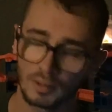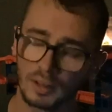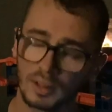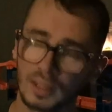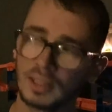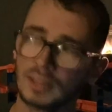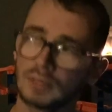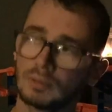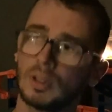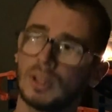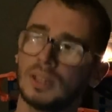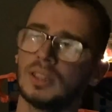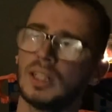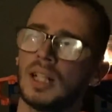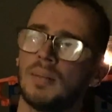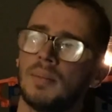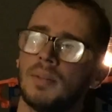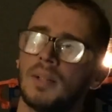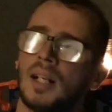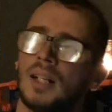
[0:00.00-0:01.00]
This one
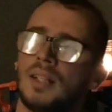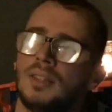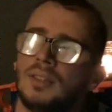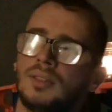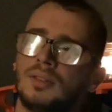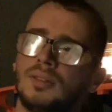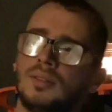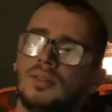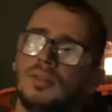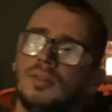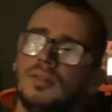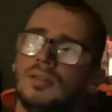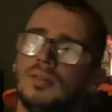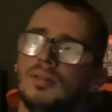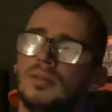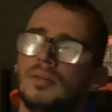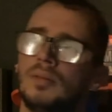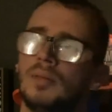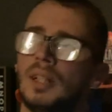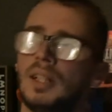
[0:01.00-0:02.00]
time in high school,
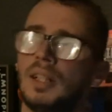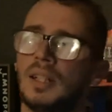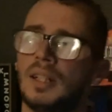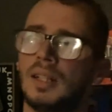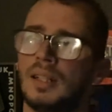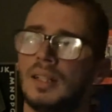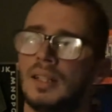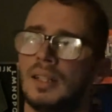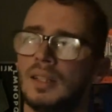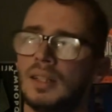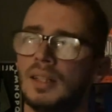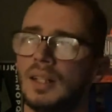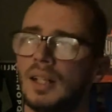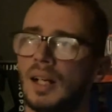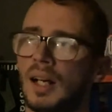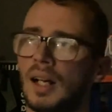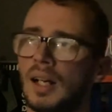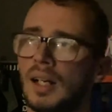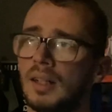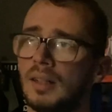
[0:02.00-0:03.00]
when
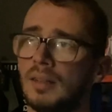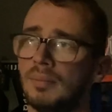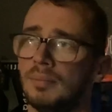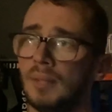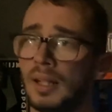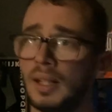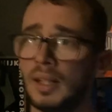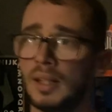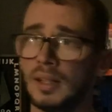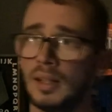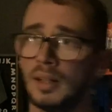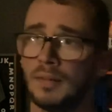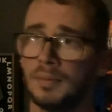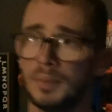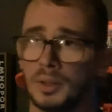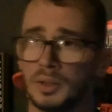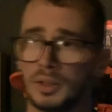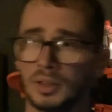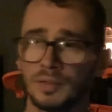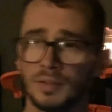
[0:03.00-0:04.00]
I made a
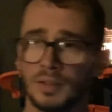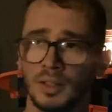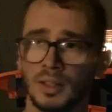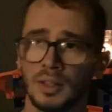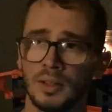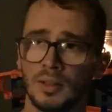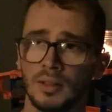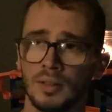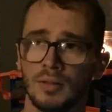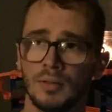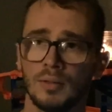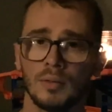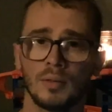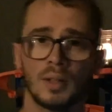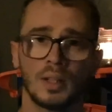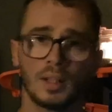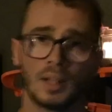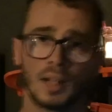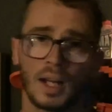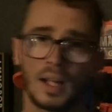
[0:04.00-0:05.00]
music video,
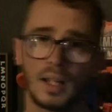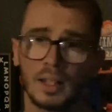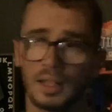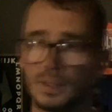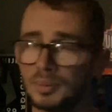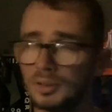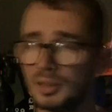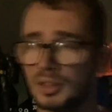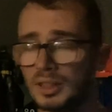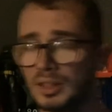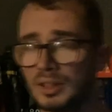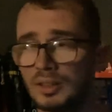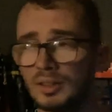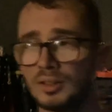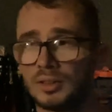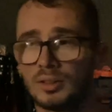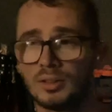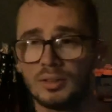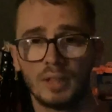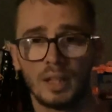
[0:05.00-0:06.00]
when I lip-synced
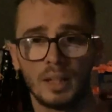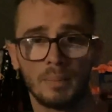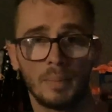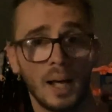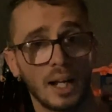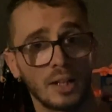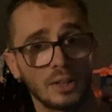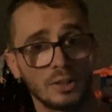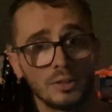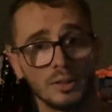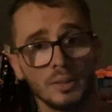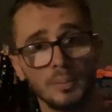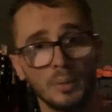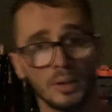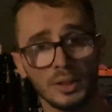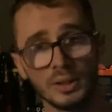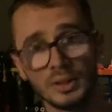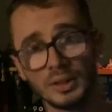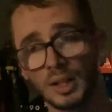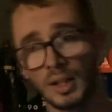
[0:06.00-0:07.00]
to a Backstreet
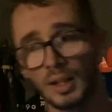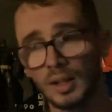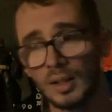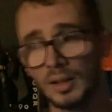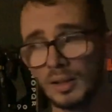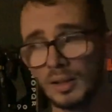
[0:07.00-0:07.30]
Boys song,